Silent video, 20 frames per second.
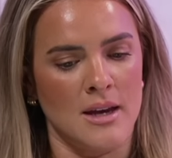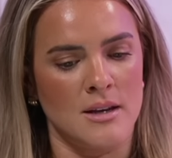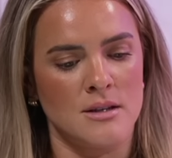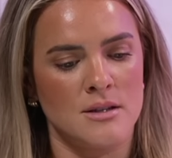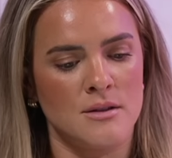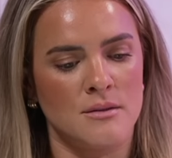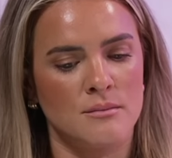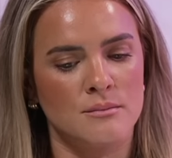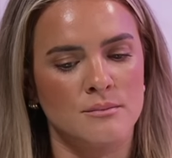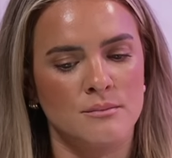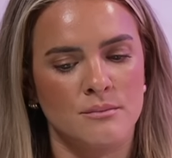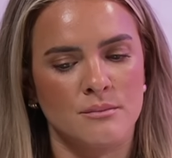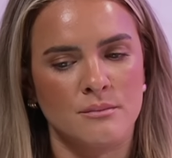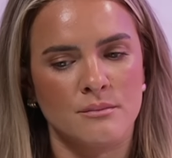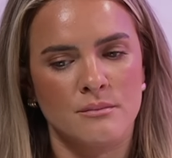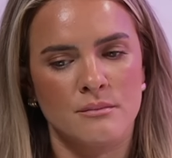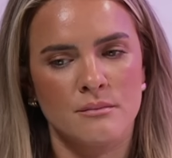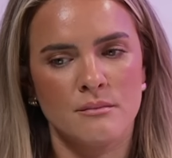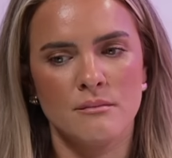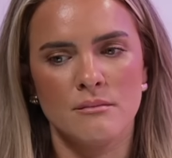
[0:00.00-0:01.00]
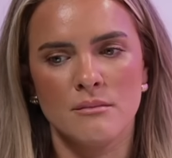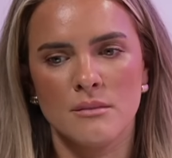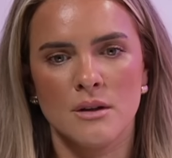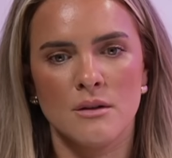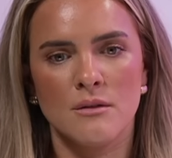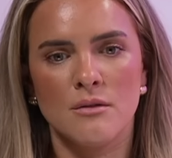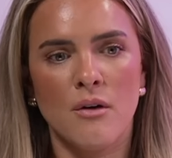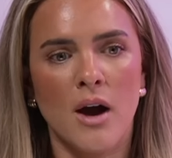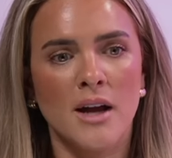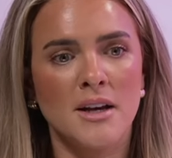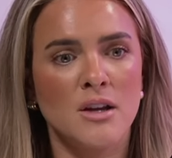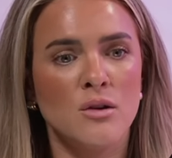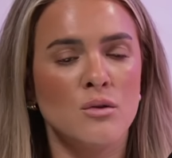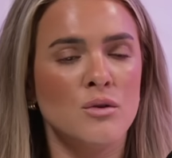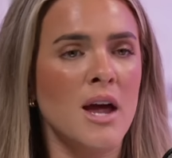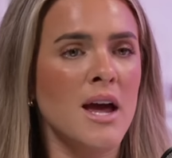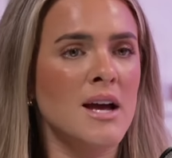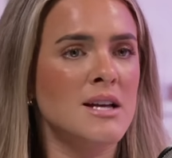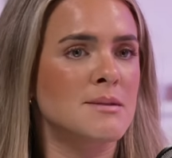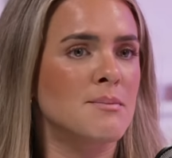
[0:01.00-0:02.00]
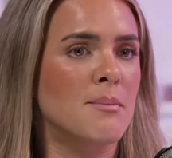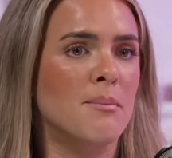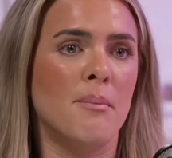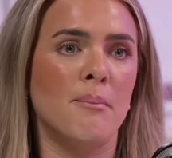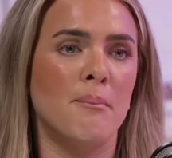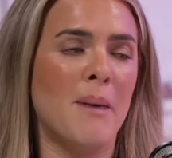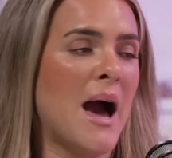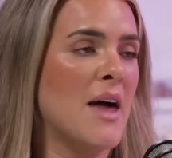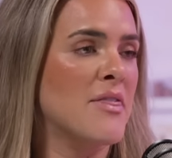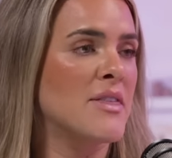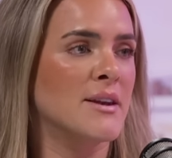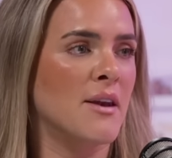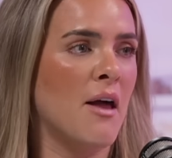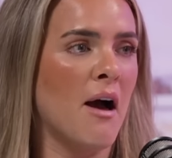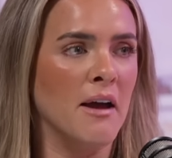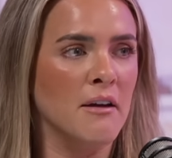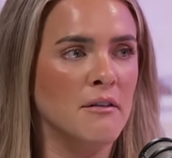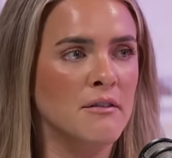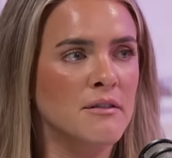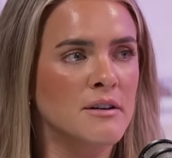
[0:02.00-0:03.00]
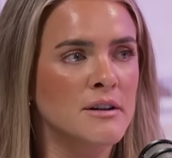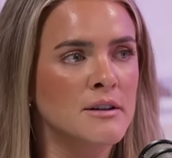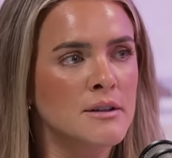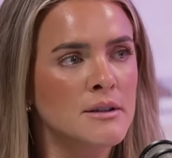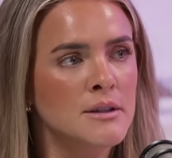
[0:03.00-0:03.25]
and finding your next path in life.